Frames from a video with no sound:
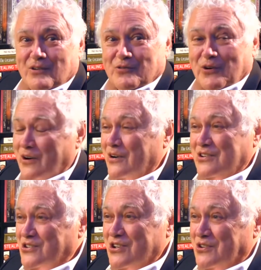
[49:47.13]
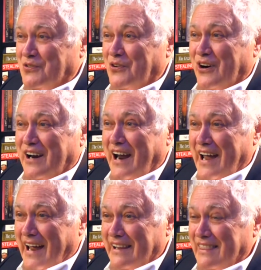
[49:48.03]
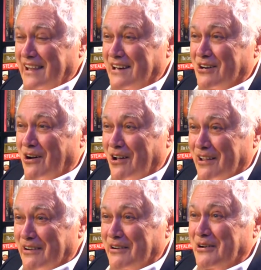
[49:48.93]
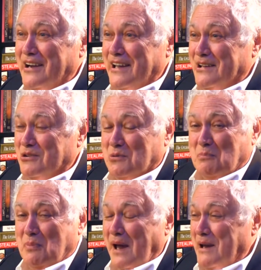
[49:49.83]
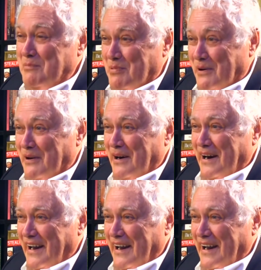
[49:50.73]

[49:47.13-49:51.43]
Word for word: for just forget the dollar is paper.